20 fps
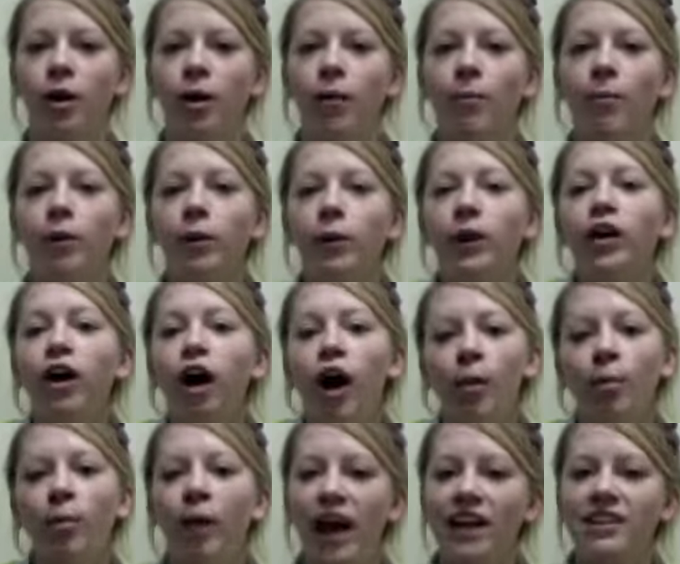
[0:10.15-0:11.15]
but we are all
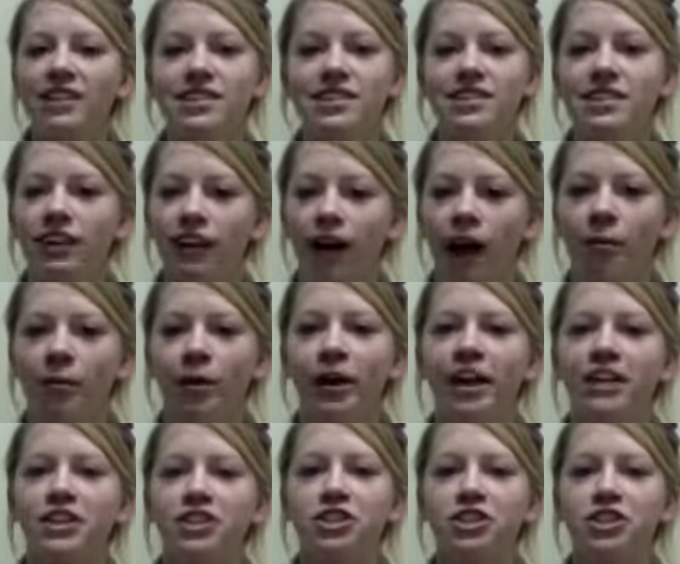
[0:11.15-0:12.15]
practicing the
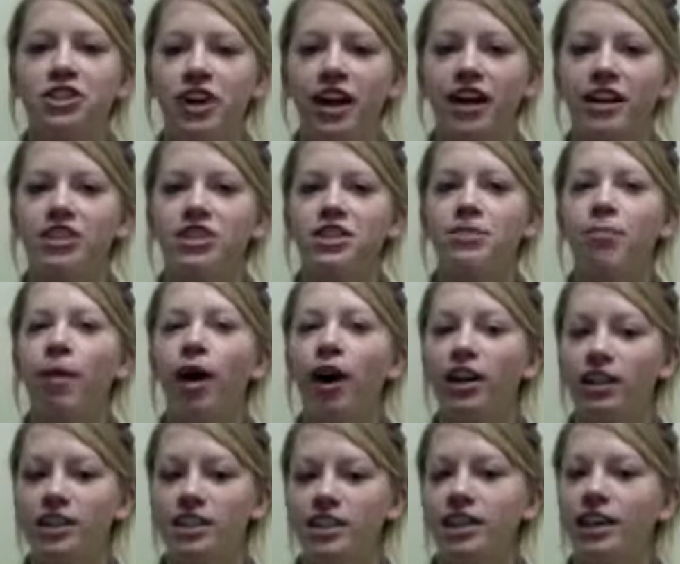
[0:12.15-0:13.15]
comprehension strategy
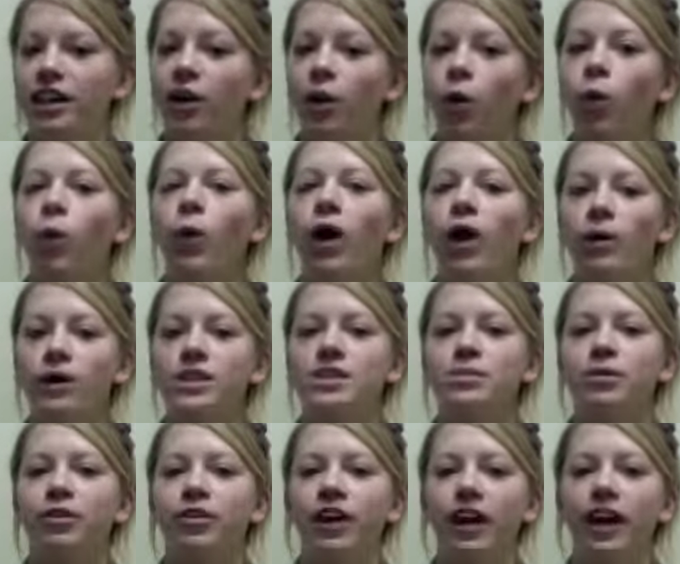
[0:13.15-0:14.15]
monitoring while whisper
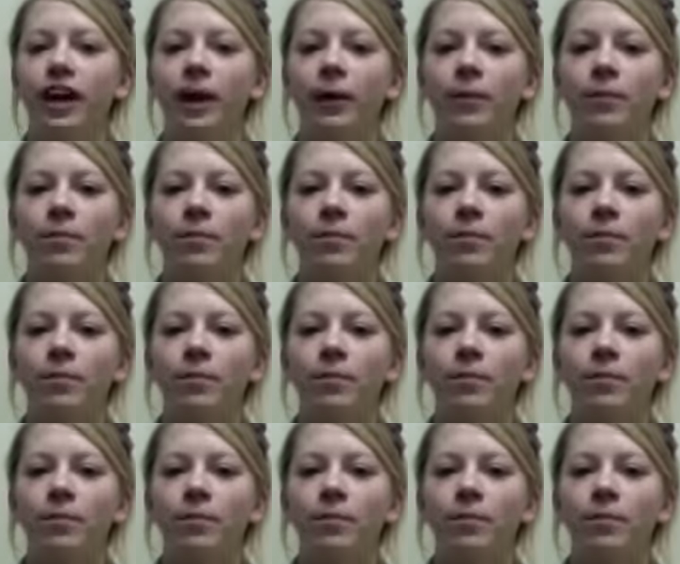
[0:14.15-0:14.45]
reading.